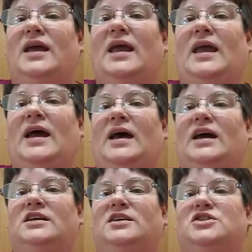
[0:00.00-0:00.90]

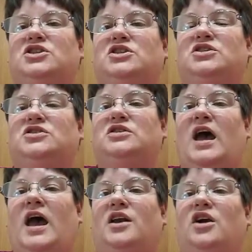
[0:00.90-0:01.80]
And I, was, I
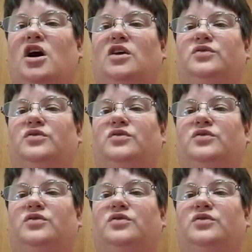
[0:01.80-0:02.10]
had it all